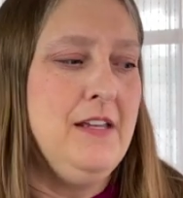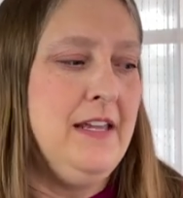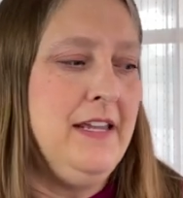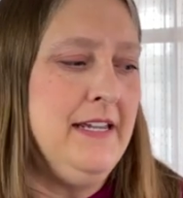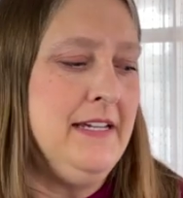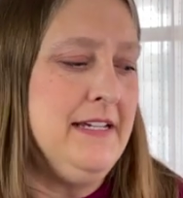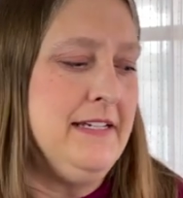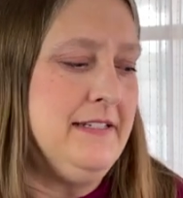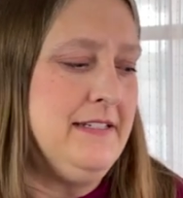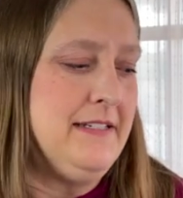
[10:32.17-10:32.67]

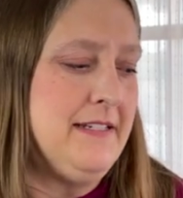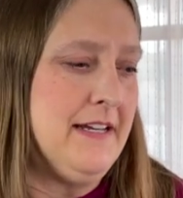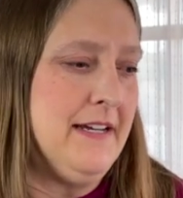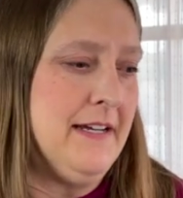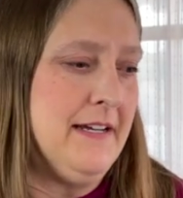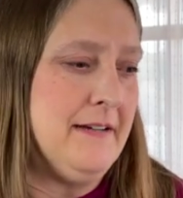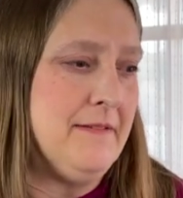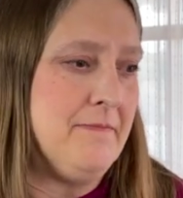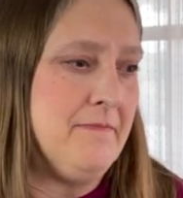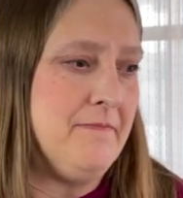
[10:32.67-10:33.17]
And
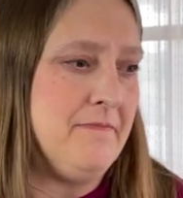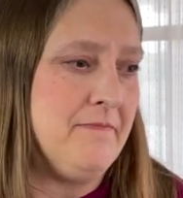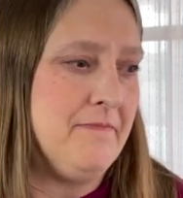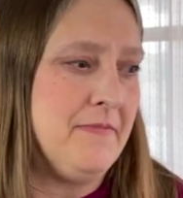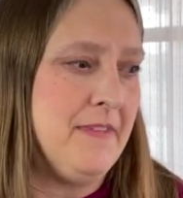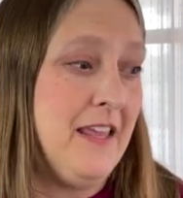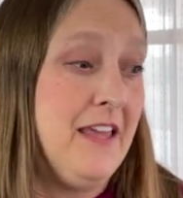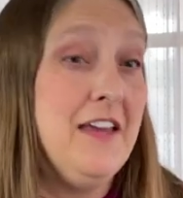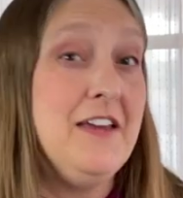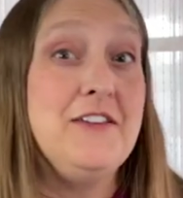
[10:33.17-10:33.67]

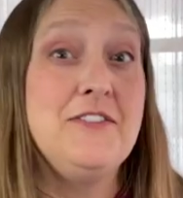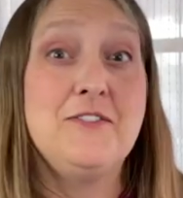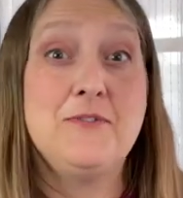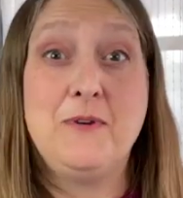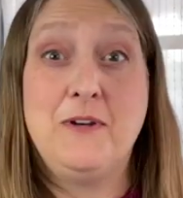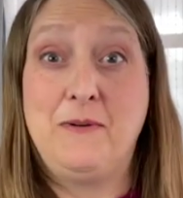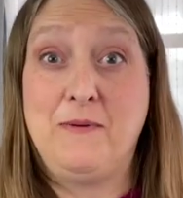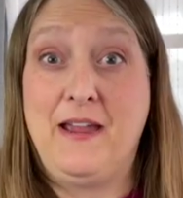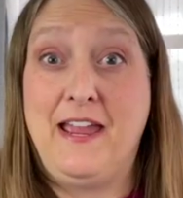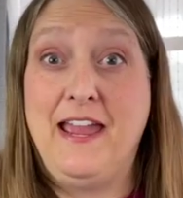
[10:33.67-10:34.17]
so
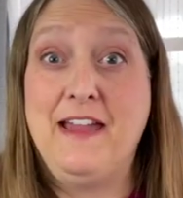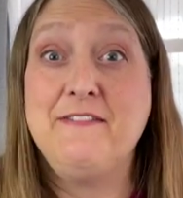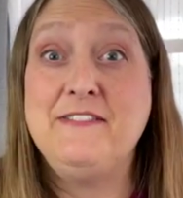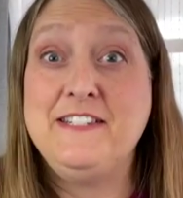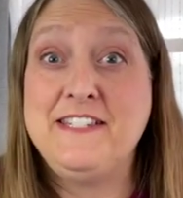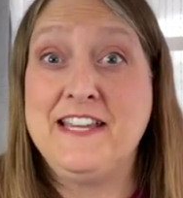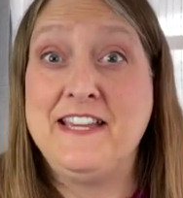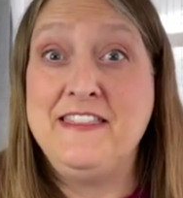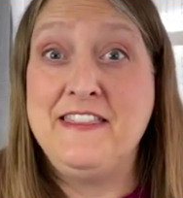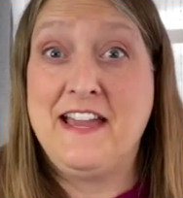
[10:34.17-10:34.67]
anyway, I
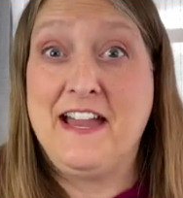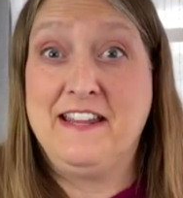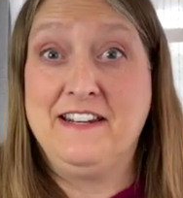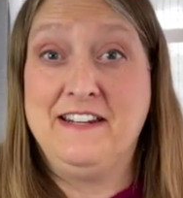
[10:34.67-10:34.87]
haven't done that